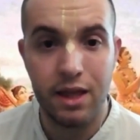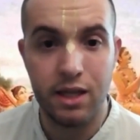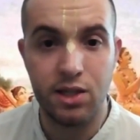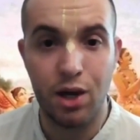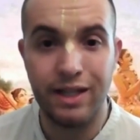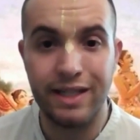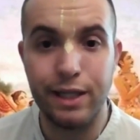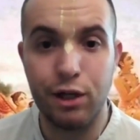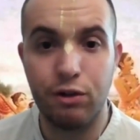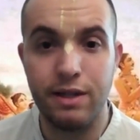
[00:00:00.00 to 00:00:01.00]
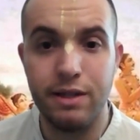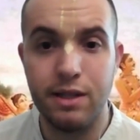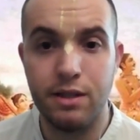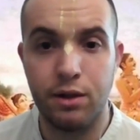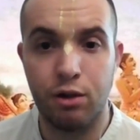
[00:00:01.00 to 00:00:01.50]
the sun
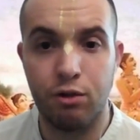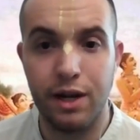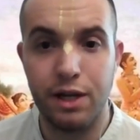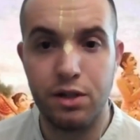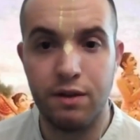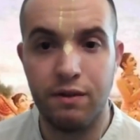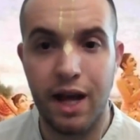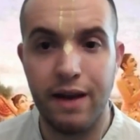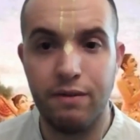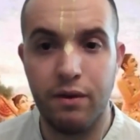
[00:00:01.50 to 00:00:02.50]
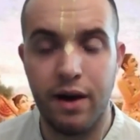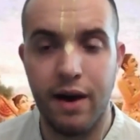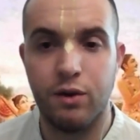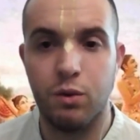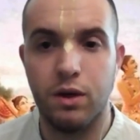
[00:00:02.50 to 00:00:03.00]
decreases the duration of life of
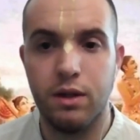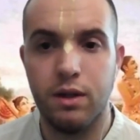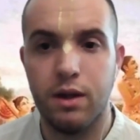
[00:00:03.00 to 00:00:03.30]
everyone,